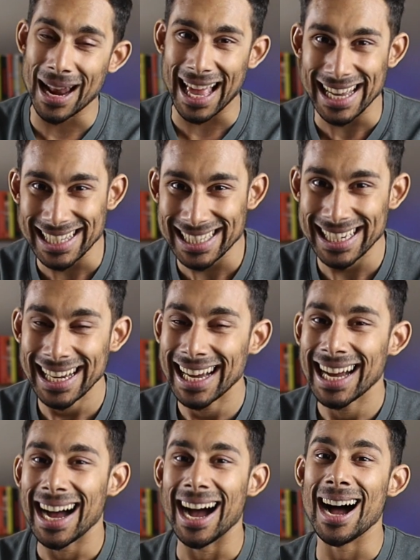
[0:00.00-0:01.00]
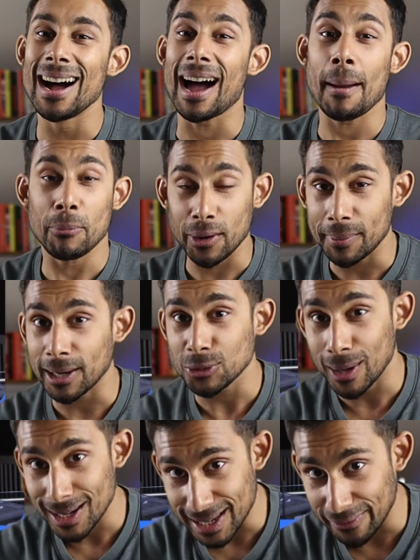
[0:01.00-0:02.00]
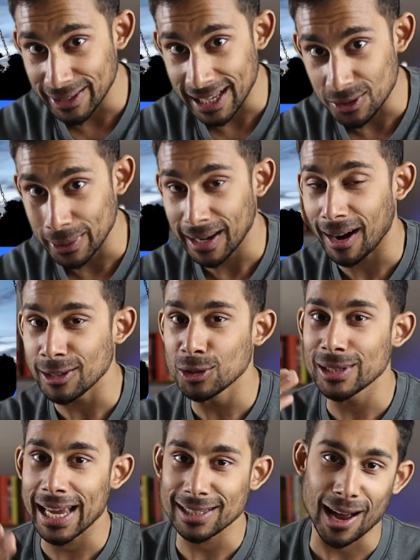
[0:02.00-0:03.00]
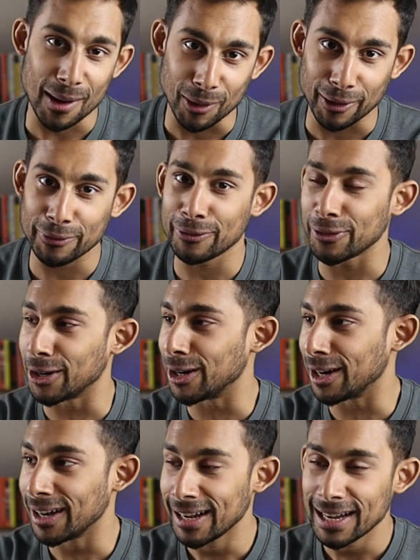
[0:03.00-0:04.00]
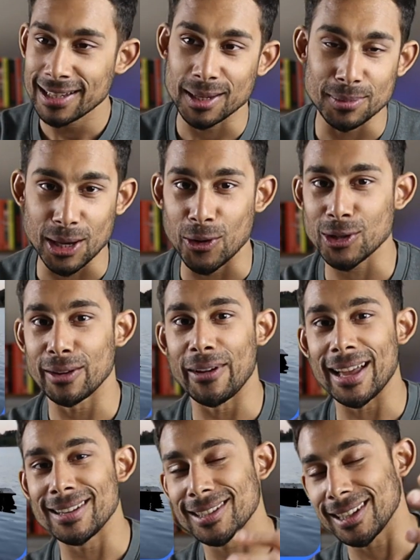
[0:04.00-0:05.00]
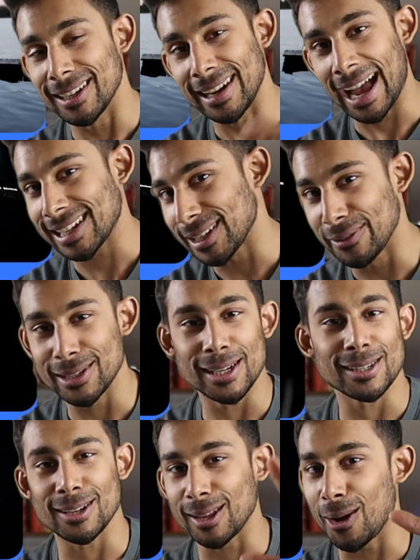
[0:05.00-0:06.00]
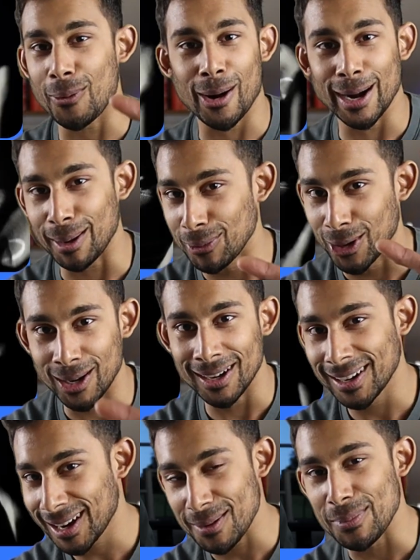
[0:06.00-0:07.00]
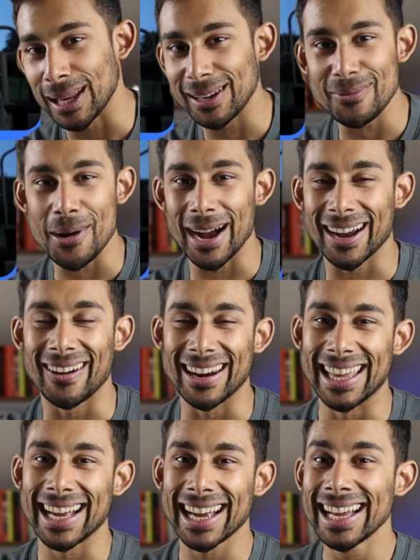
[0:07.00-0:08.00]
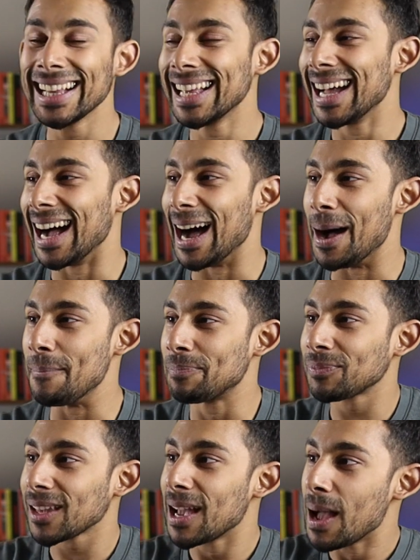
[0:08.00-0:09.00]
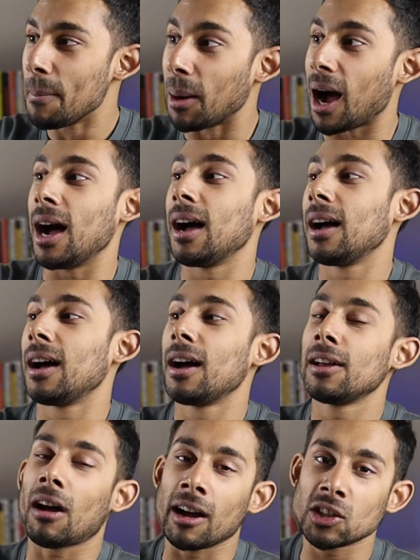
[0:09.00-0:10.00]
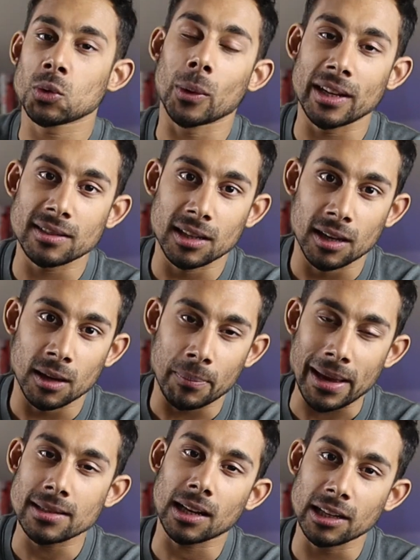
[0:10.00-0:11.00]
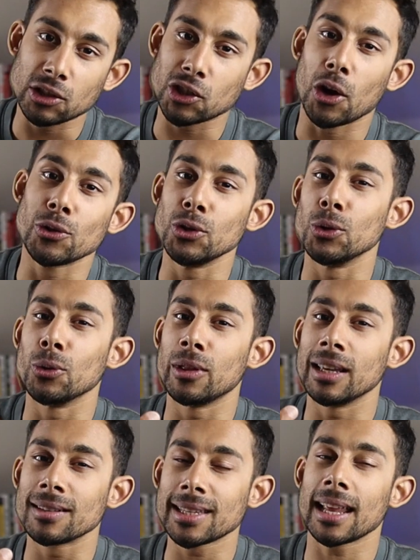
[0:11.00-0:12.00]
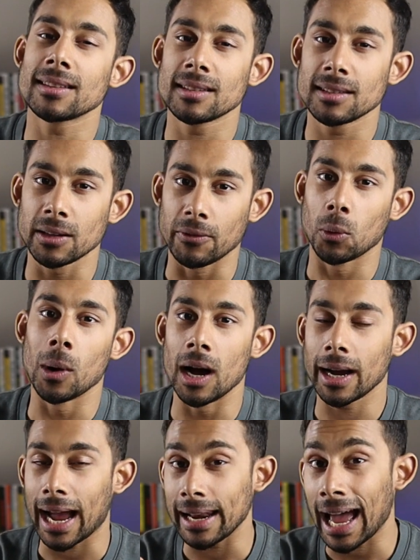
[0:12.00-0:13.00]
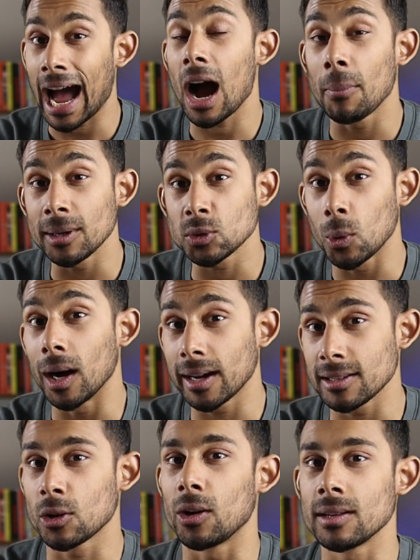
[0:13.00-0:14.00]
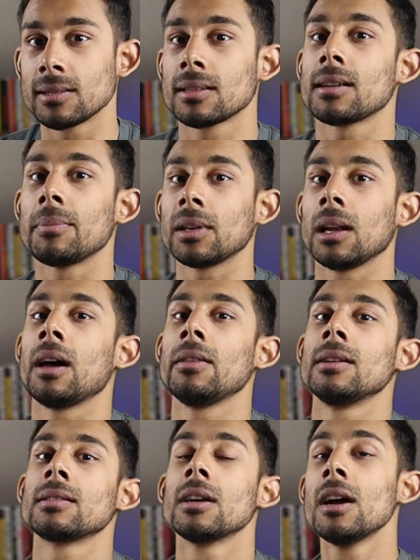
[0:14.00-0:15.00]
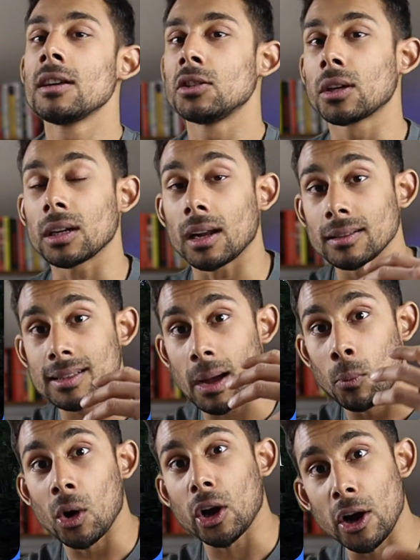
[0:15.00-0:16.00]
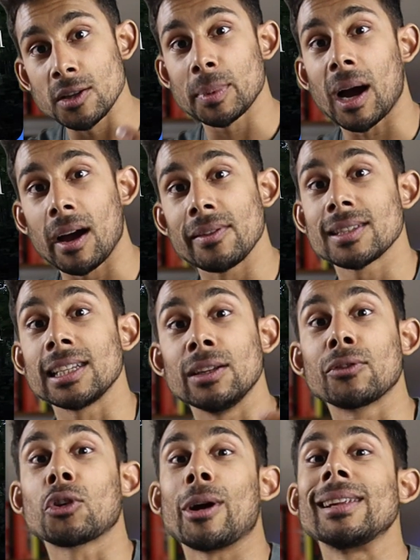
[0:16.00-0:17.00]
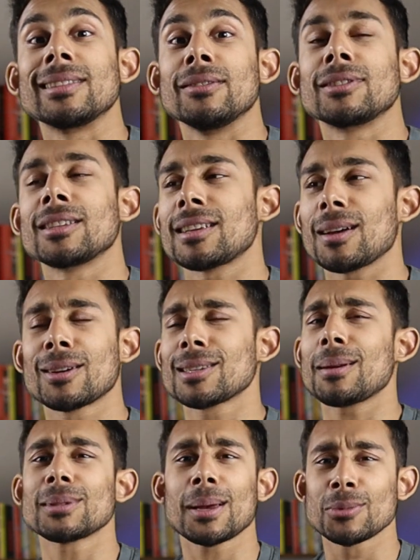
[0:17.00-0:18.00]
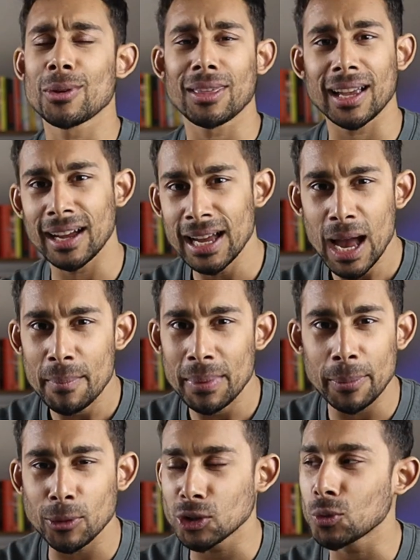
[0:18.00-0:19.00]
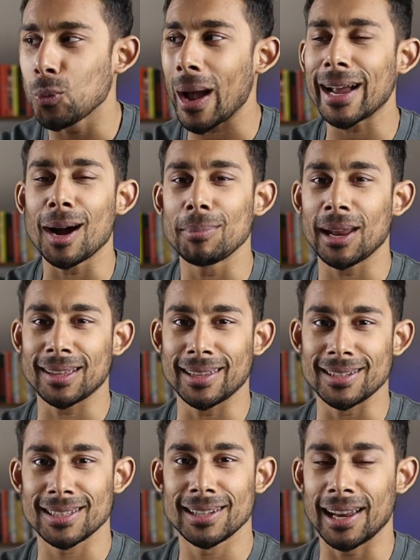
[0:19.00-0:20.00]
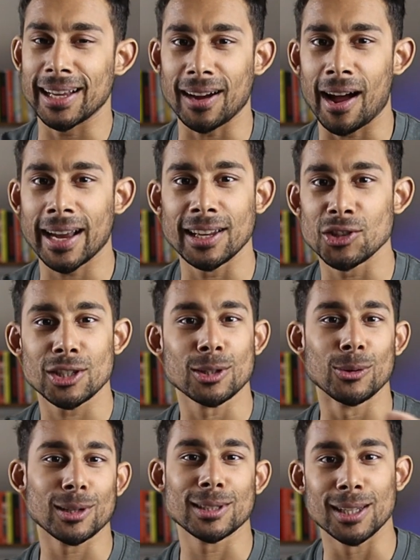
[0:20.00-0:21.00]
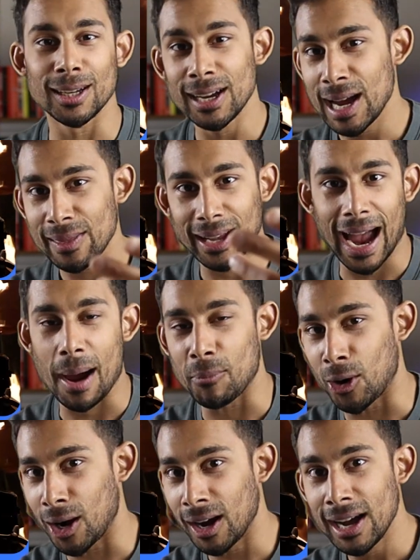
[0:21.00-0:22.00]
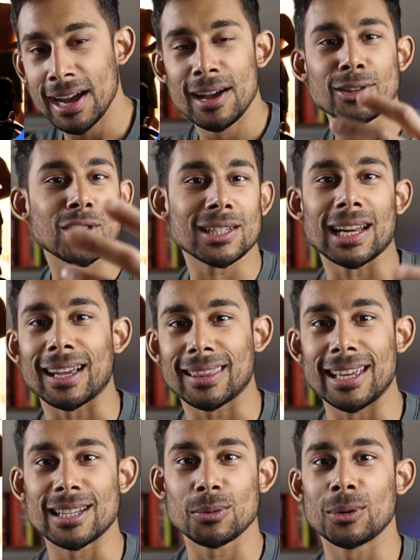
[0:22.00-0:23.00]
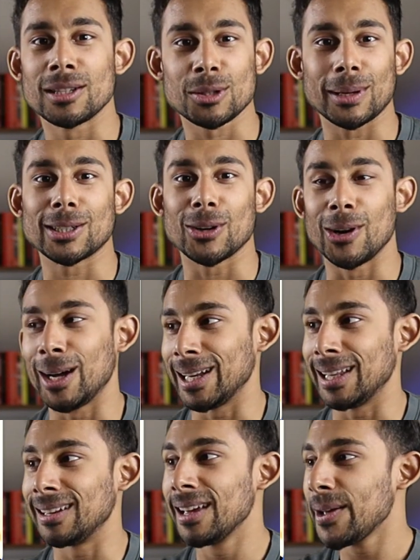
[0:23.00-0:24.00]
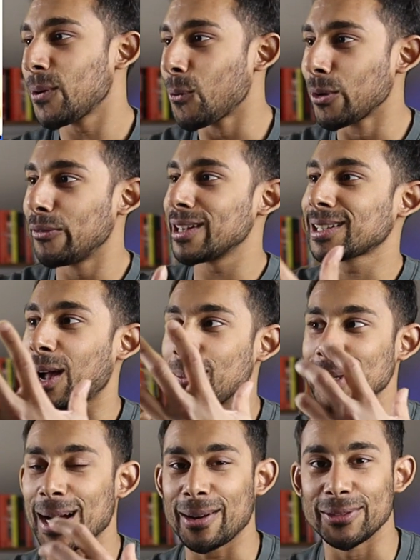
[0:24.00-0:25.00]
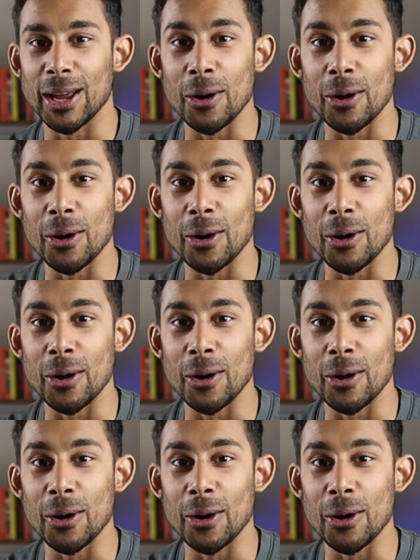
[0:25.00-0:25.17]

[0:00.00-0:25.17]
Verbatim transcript: place. Uh, I pretty much work seven days a week. I do take time off uh, some social events and activities. So don't worry, I'm not a complete workaholic. Um, but I just wanted to basically show you the intensity of the work and how much work has gone into something like this. So you can understand what goes behind the scene of creatives. So, because so, sometimes we think people just wake up like this. Like I can just talk to the camera just like this, when switch it on and all of this comes out of